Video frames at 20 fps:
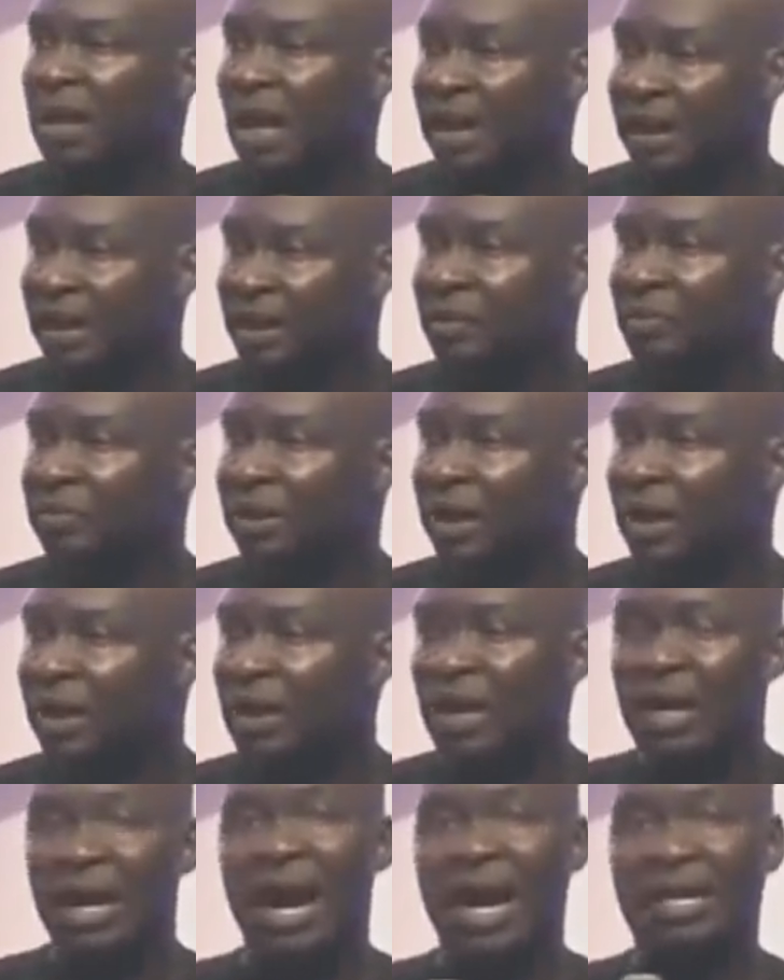Hallelujah.
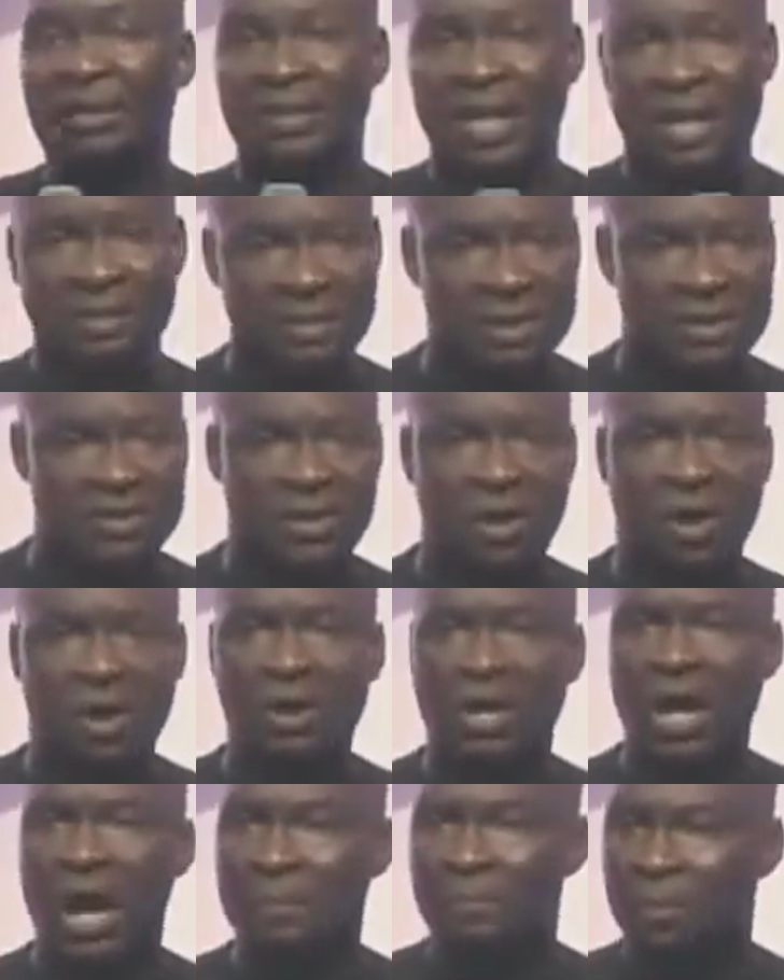Our time is
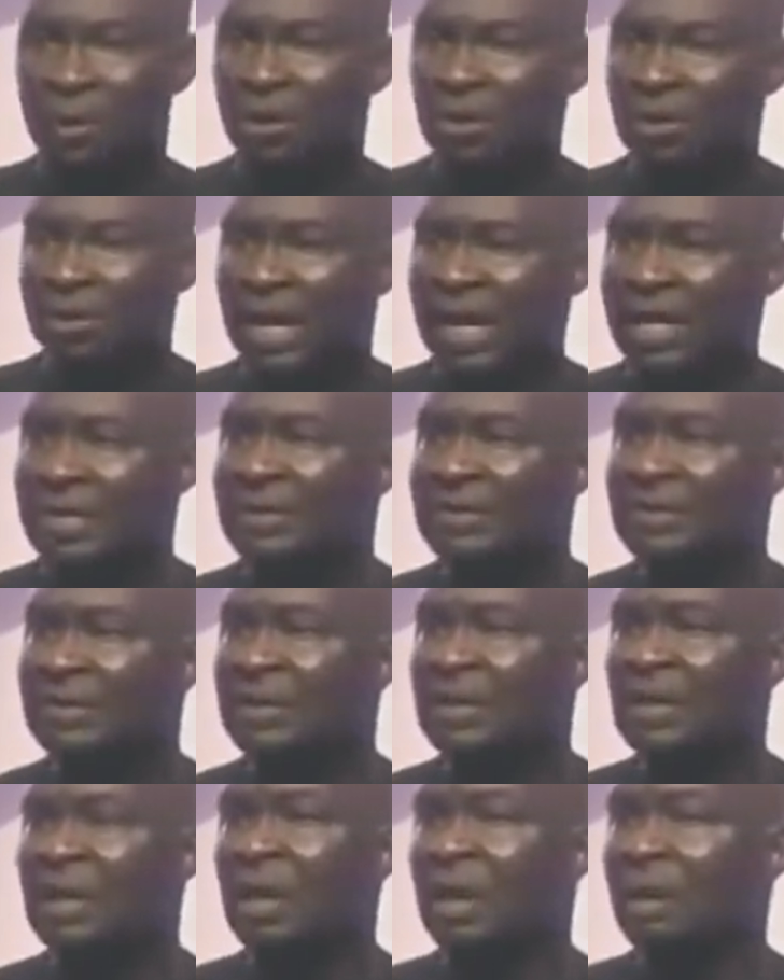gone. I
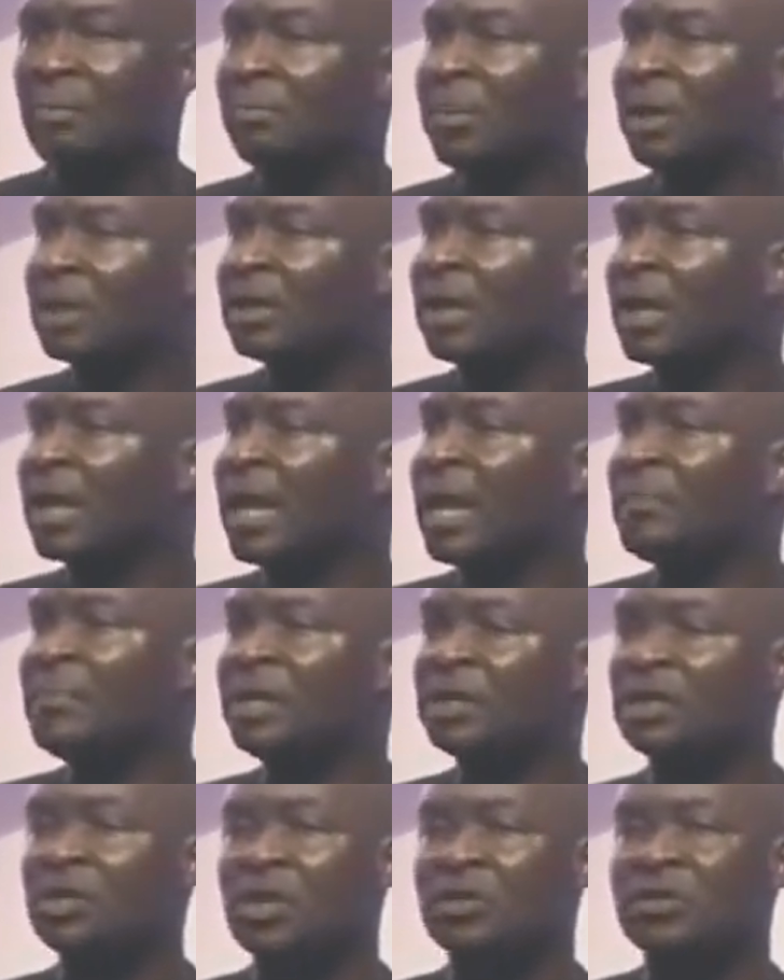apologize, but let
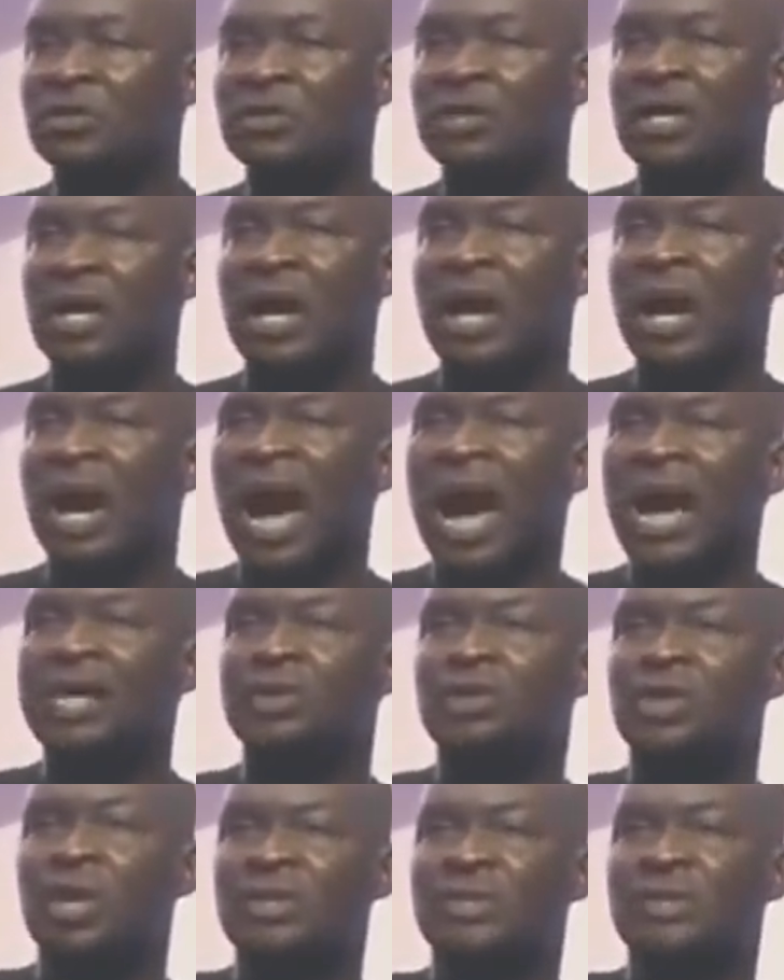me just, I
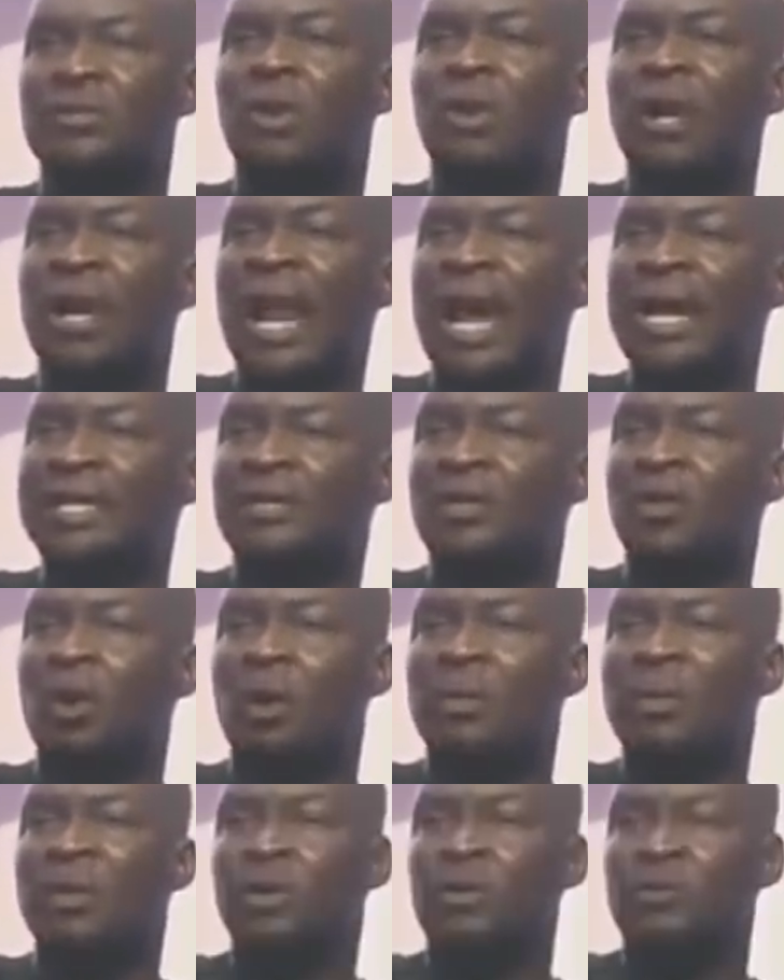just saw light
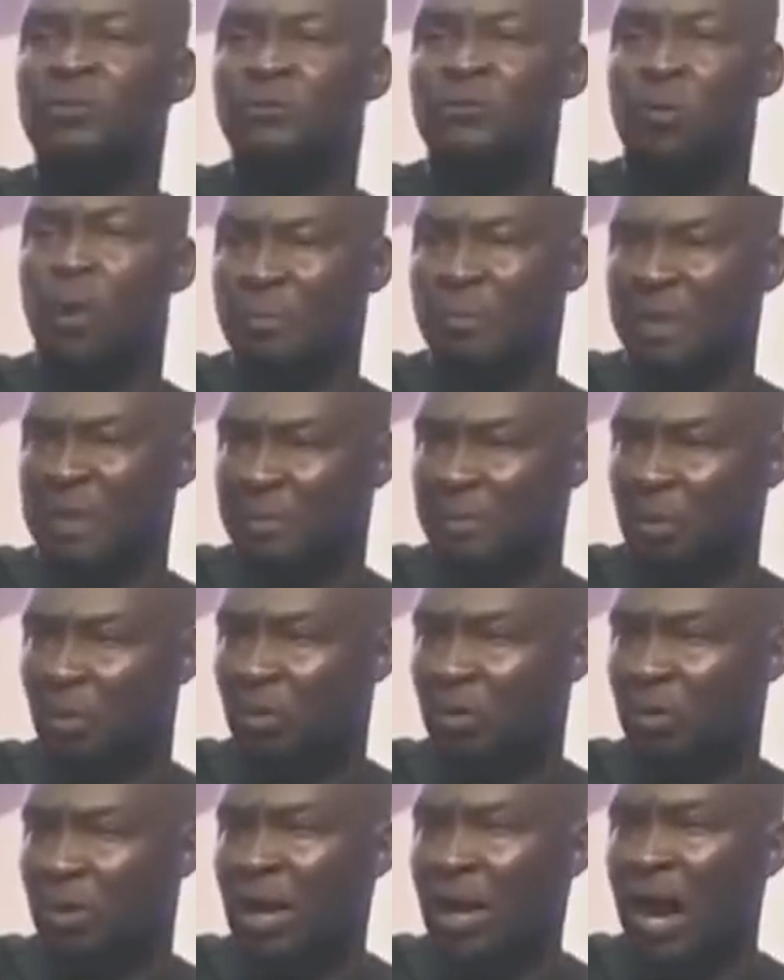coming on 4
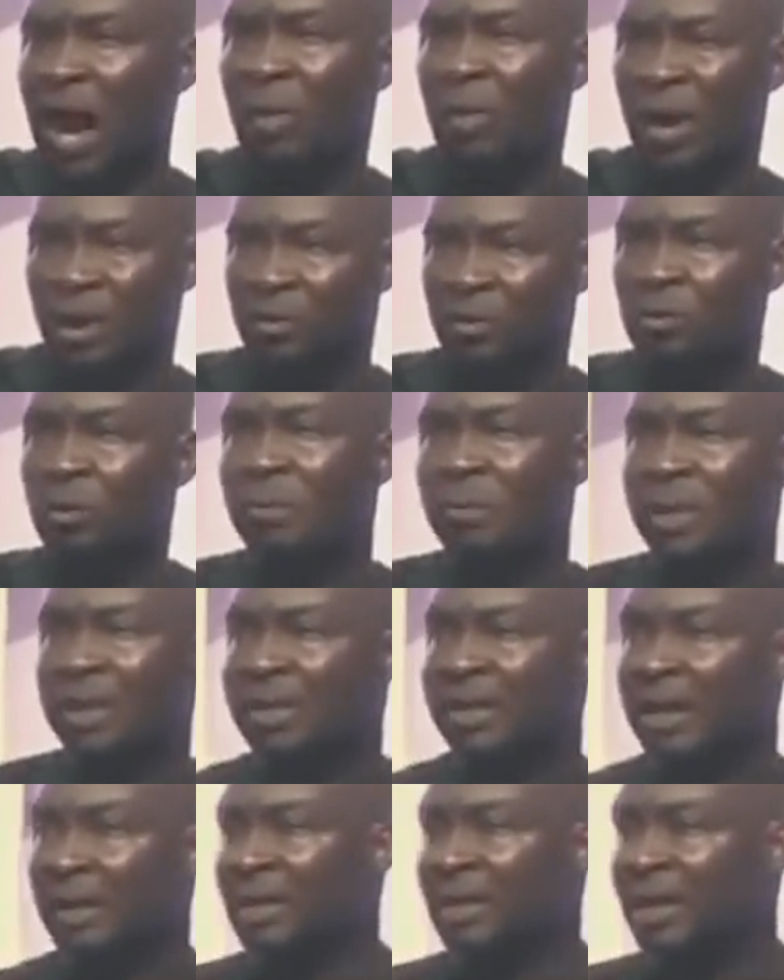people. I wanted to
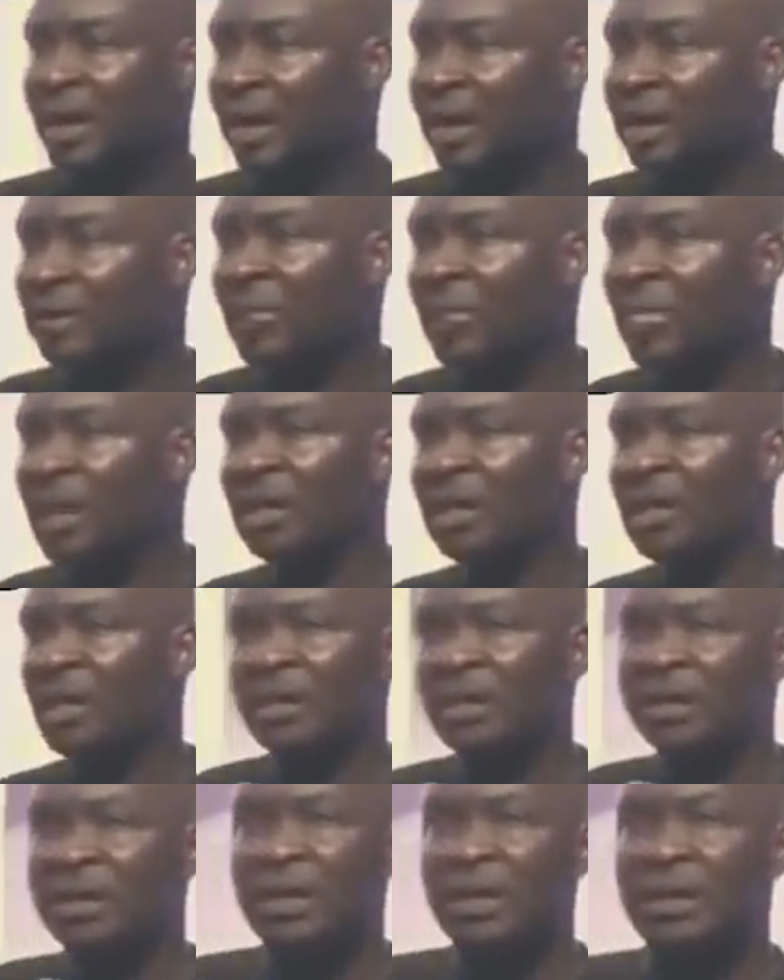bring them here,
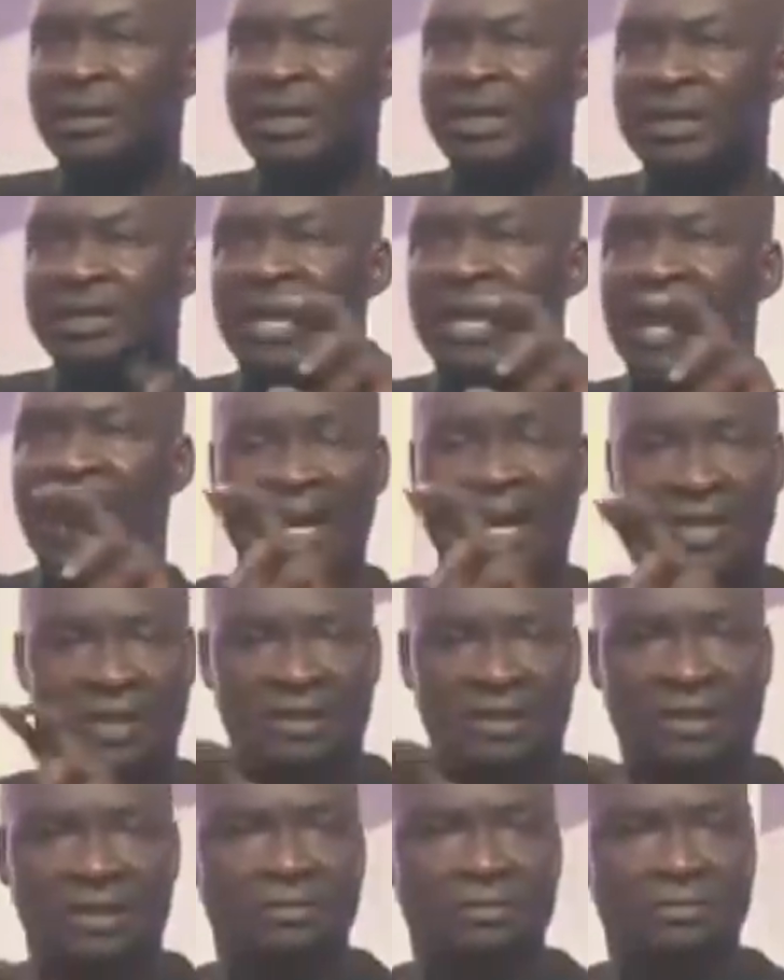this
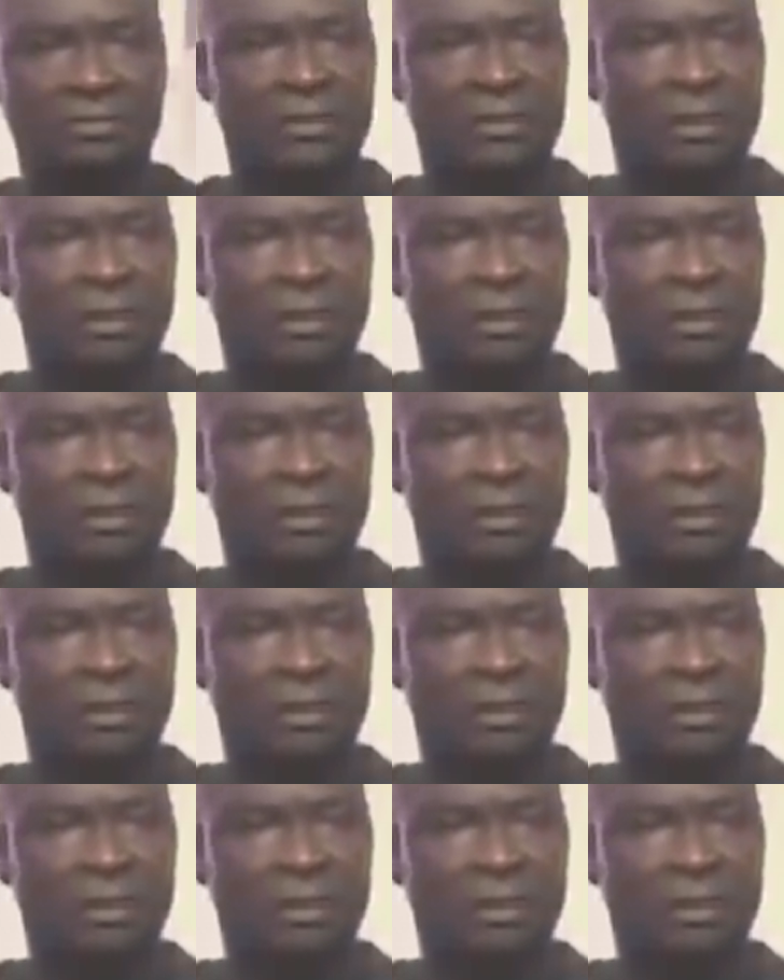light,